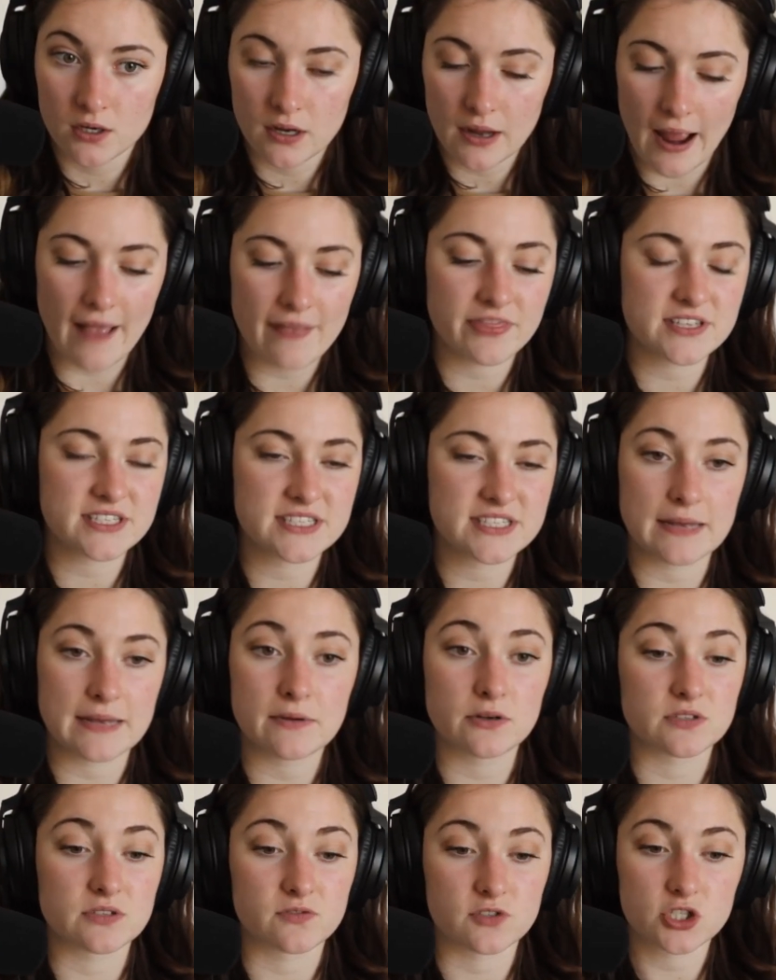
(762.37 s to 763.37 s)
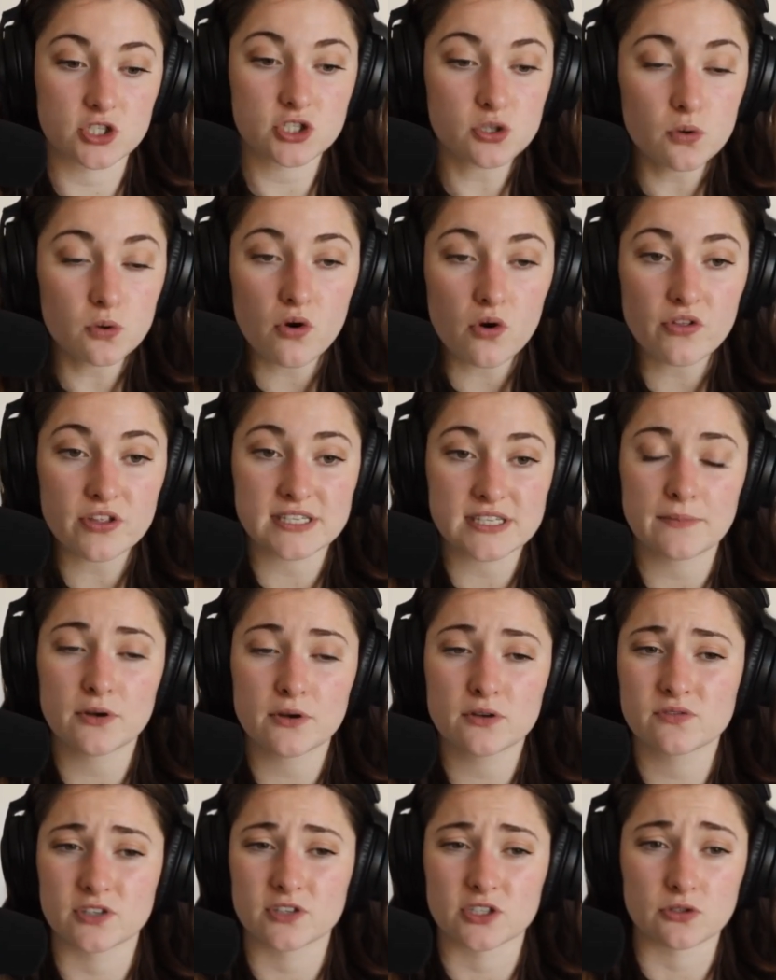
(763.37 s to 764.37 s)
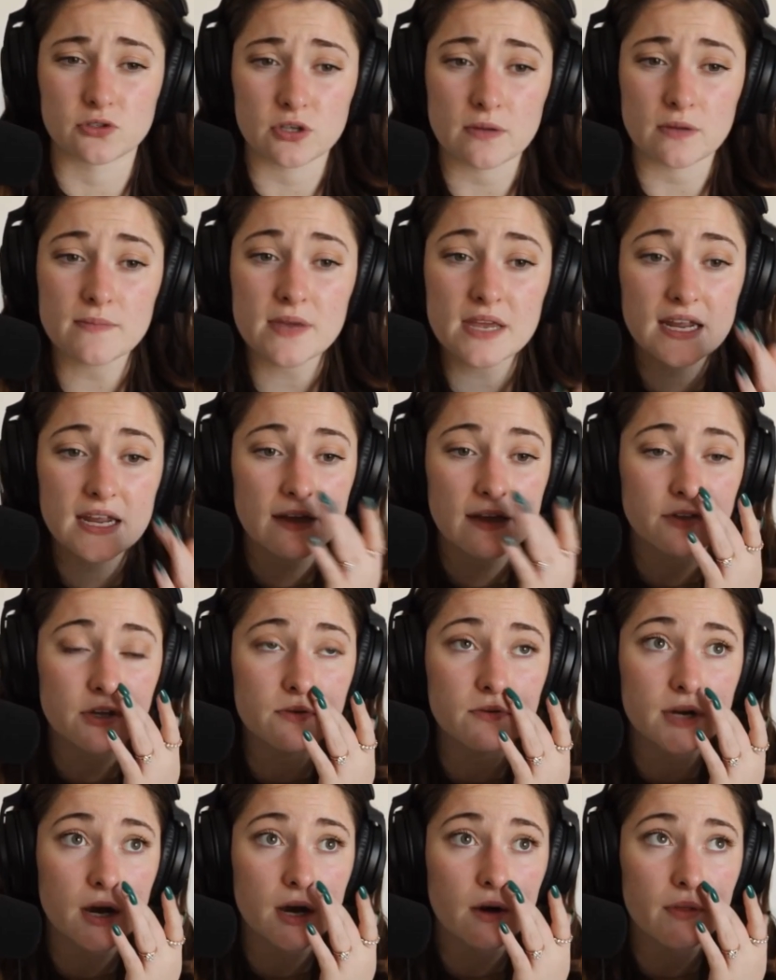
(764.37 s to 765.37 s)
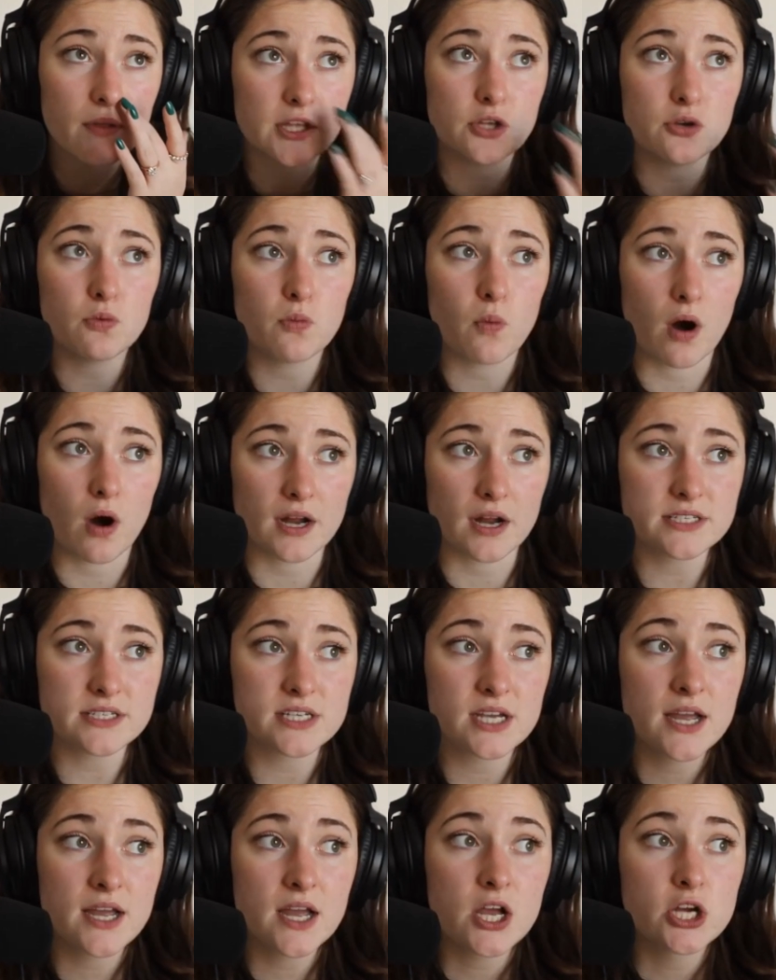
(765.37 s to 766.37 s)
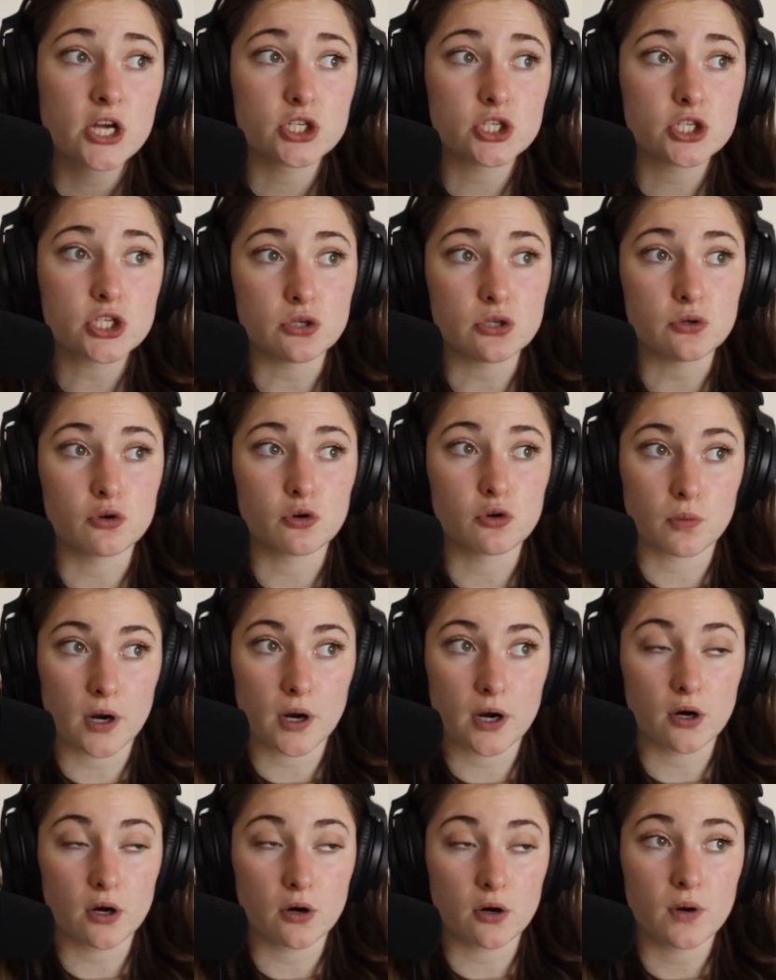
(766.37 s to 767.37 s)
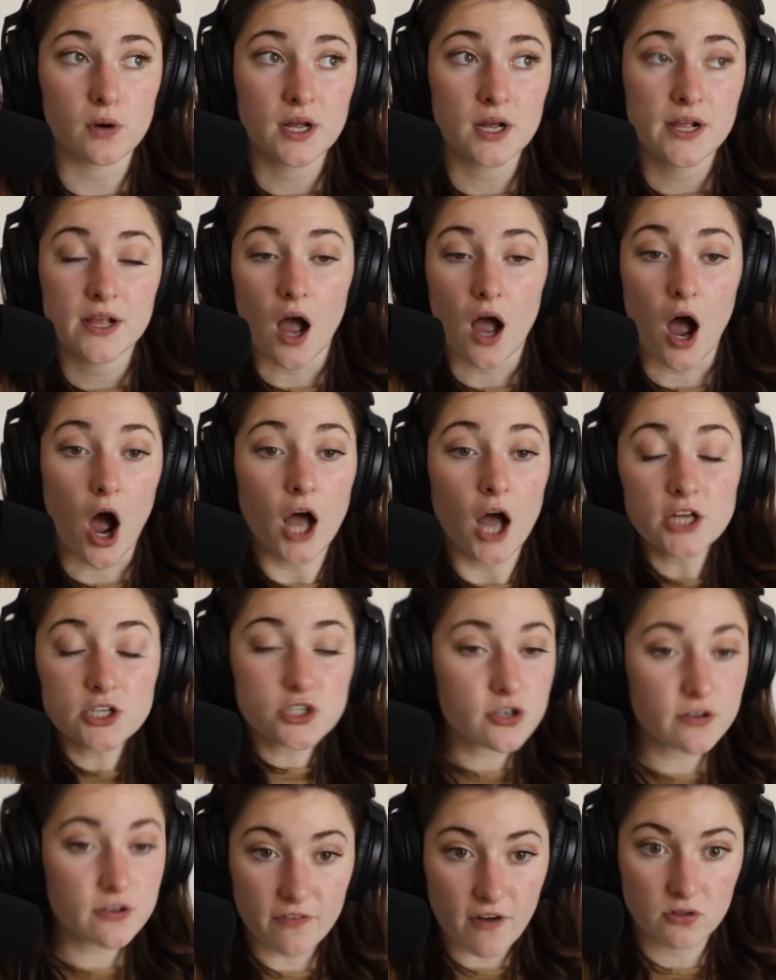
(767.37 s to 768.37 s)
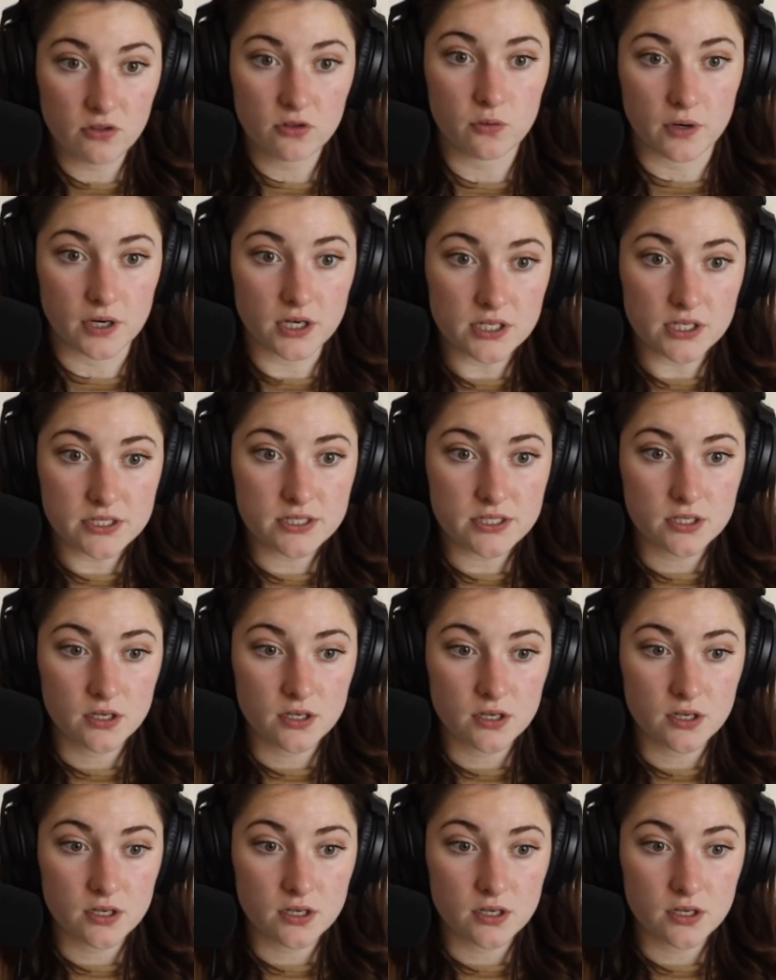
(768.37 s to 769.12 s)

And the same goes for school. The same goes for social media. If you know that you want to grow 100 followers,